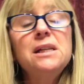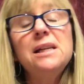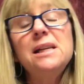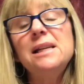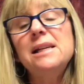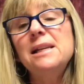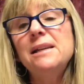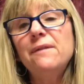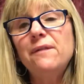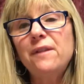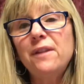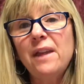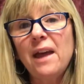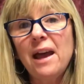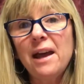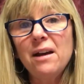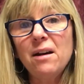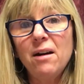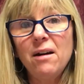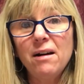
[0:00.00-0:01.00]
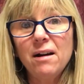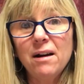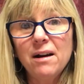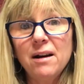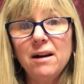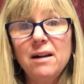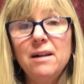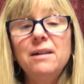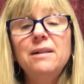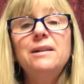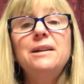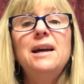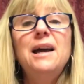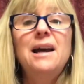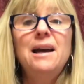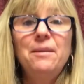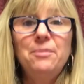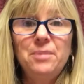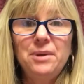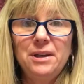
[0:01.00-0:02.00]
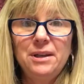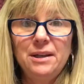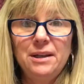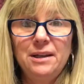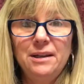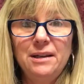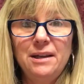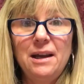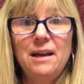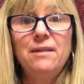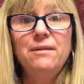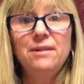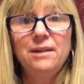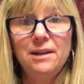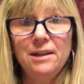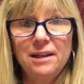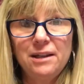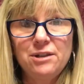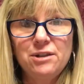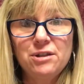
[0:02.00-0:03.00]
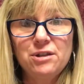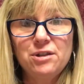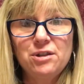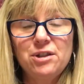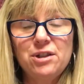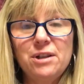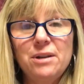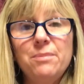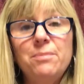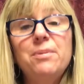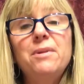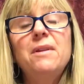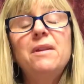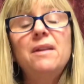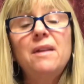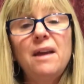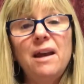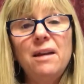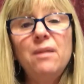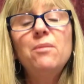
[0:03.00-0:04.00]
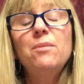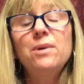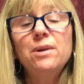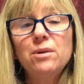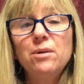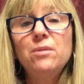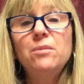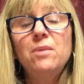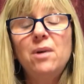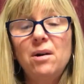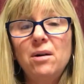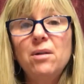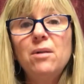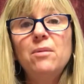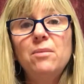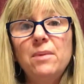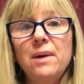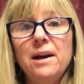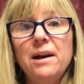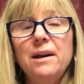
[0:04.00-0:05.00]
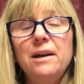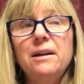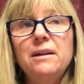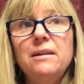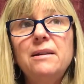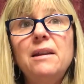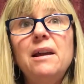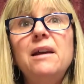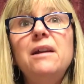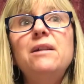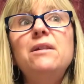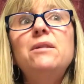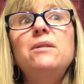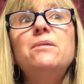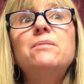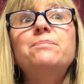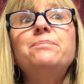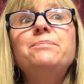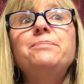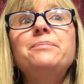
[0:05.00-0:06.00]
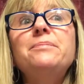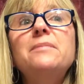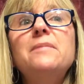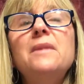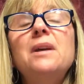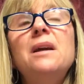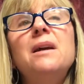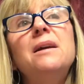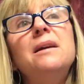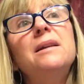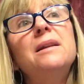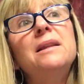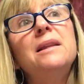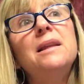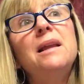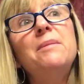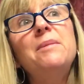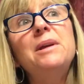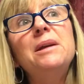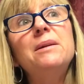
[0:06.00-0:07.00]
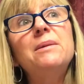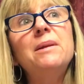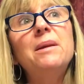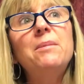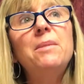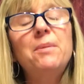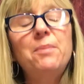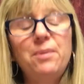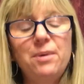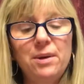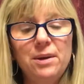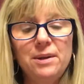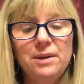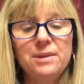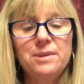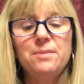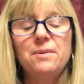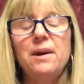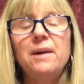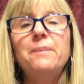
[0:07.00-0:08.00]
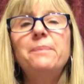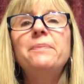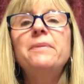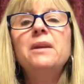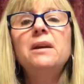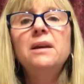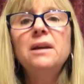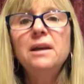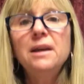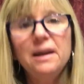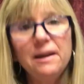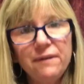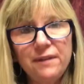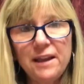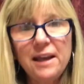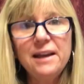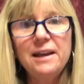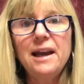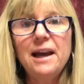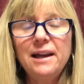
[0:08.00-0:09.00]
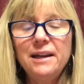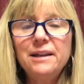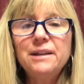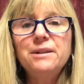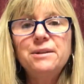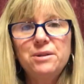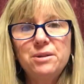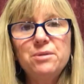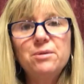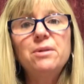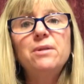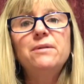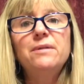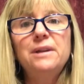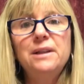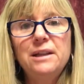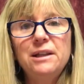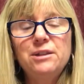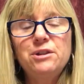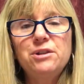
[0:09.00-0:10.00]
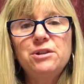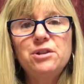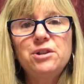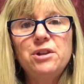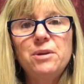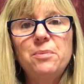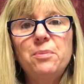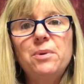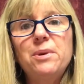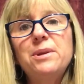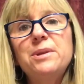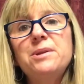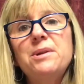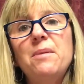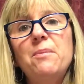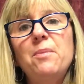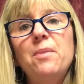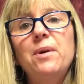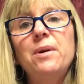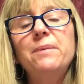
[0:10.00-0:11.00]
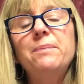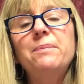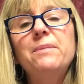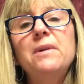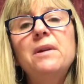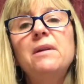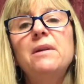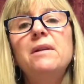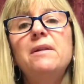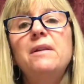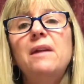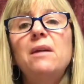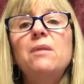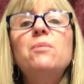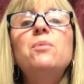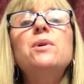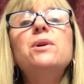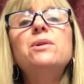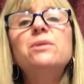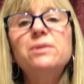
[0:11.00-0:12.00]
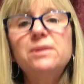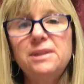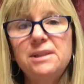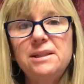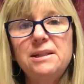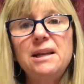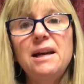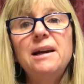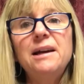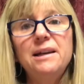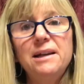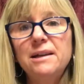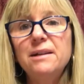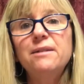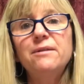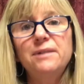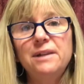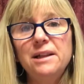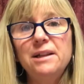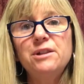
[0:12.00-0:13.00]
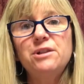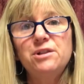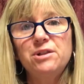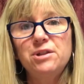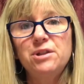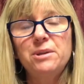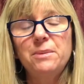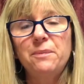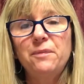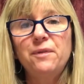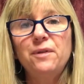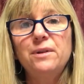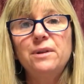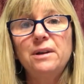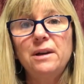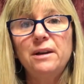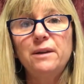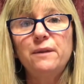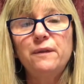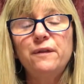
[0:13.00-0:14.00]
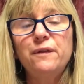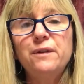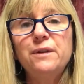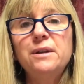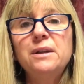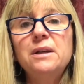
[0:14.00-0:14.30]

If they are unhappy in a relationship, they will walk away. Let me put it this way. If they get into a relationship with someone, they will stay in a relationship for life.